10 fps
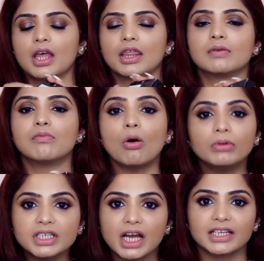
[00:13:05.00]
The
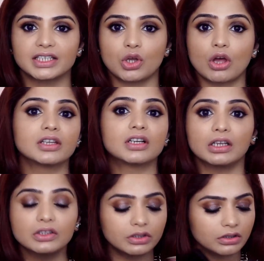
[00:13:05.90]
moment I saw the
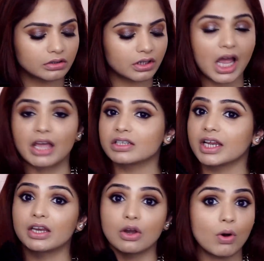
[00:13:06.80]
color, I was
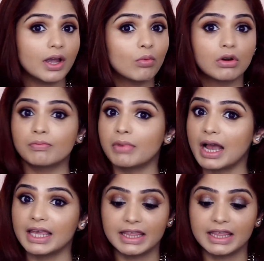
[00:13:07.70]
like, no, I want to buy